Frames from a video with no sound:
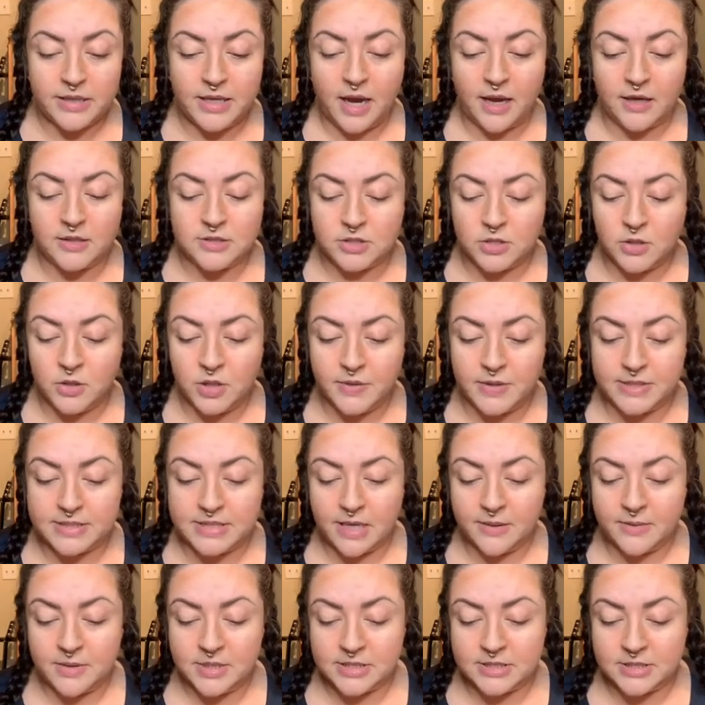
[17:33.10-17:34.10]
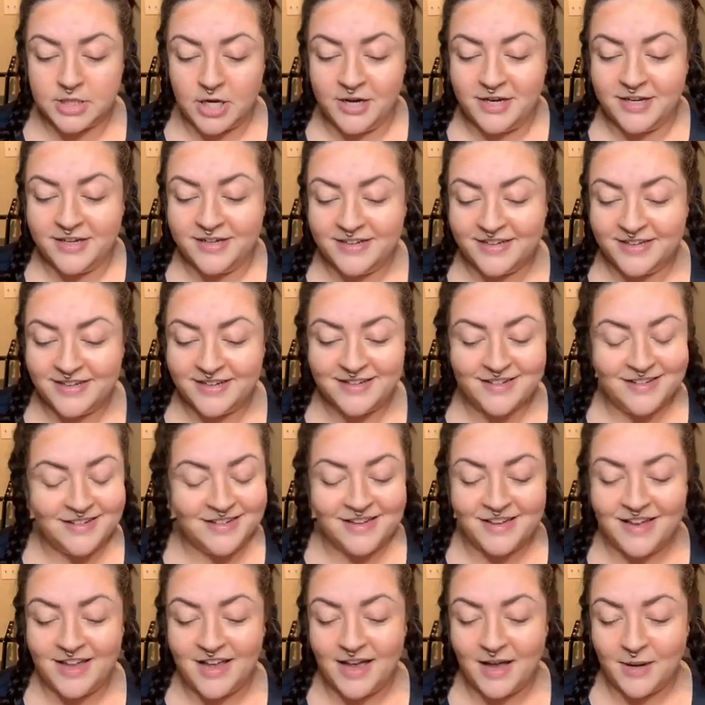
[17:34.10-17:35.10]
So anyways, I'm
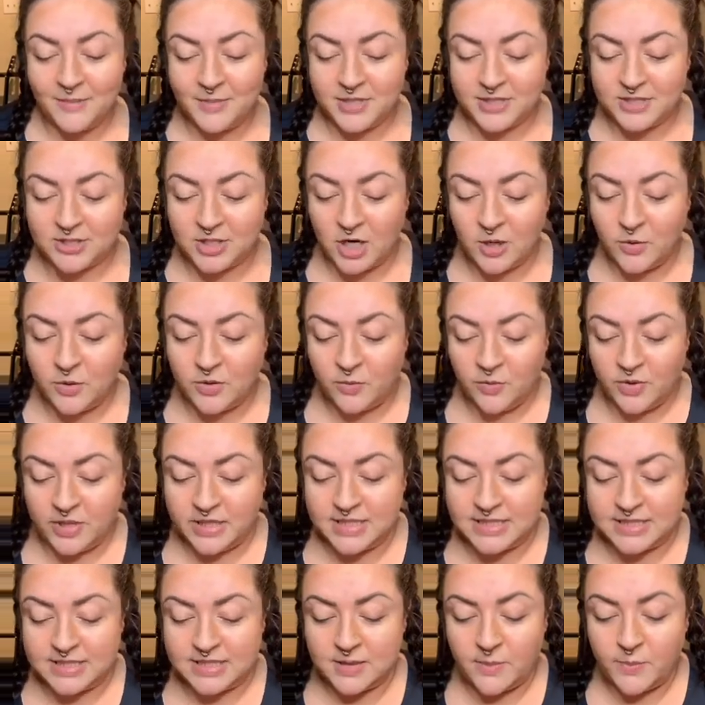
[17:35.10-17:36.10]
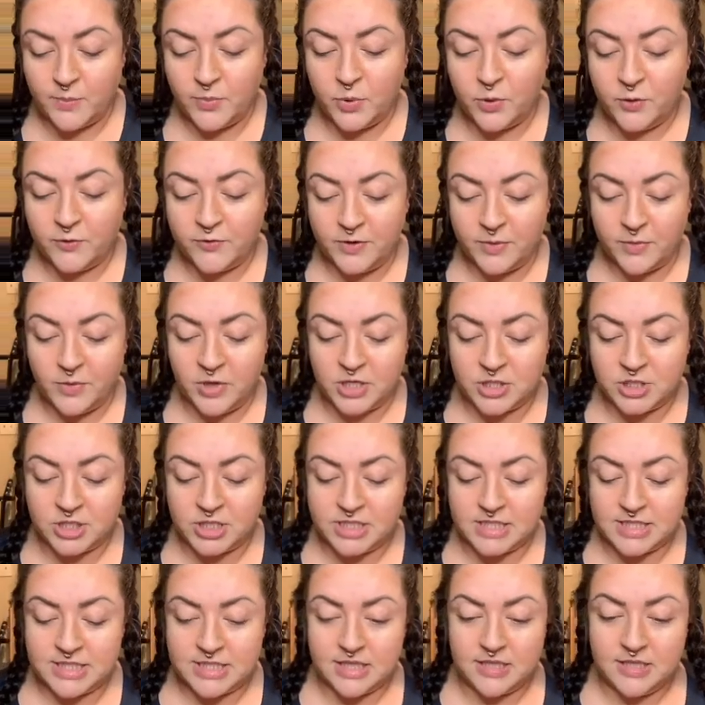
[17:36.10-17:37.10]
gonna start with one of these poofy
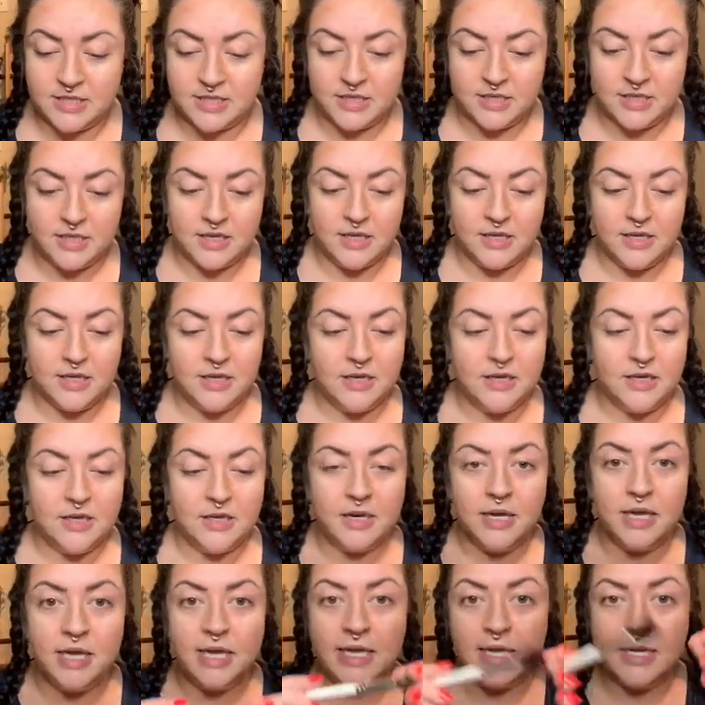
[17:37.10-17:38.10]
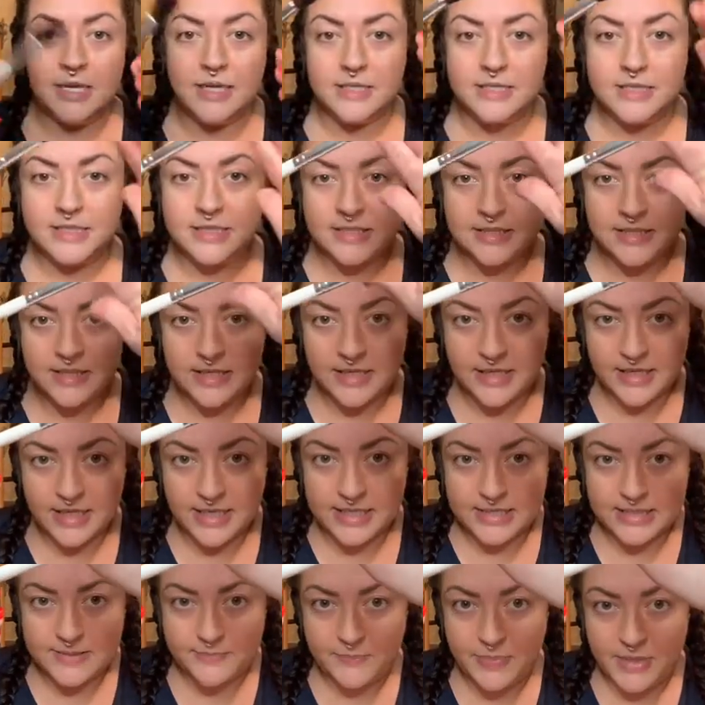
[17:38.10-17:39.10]
brushes.
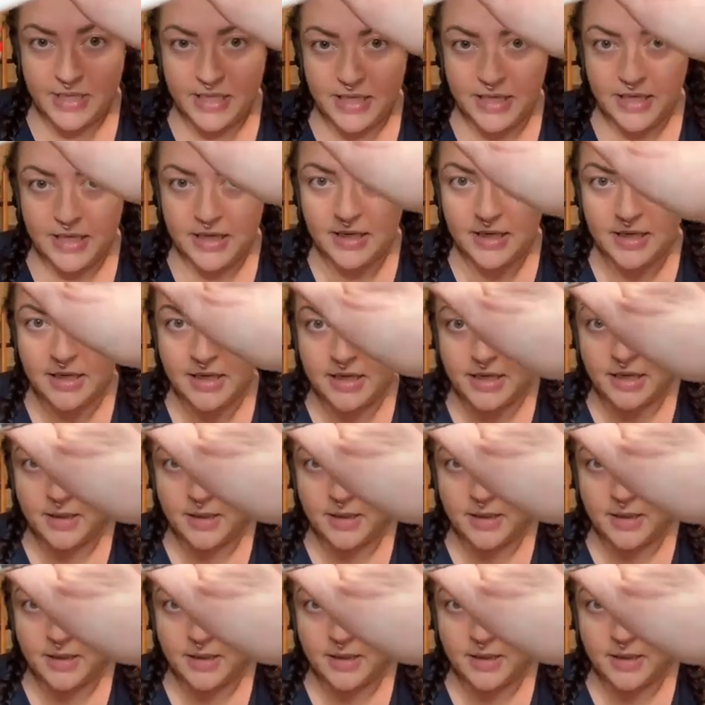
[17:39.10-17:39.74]
Nice big